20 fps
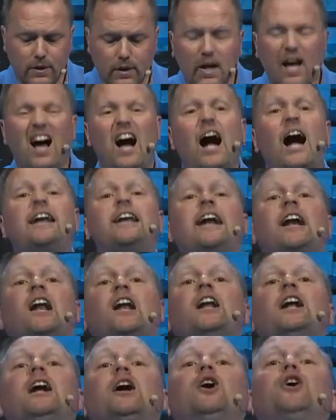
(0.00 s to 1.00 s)
I
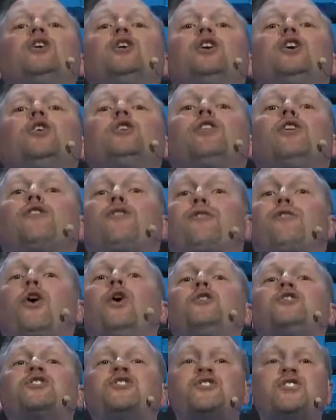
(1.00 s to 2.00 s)
declare to you, in the
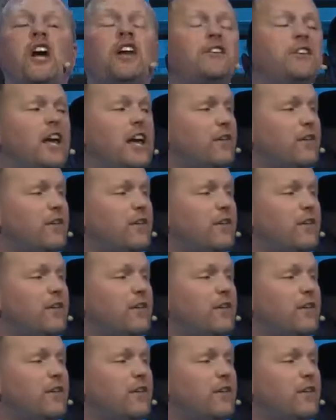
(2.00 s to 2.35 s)
first Sunday of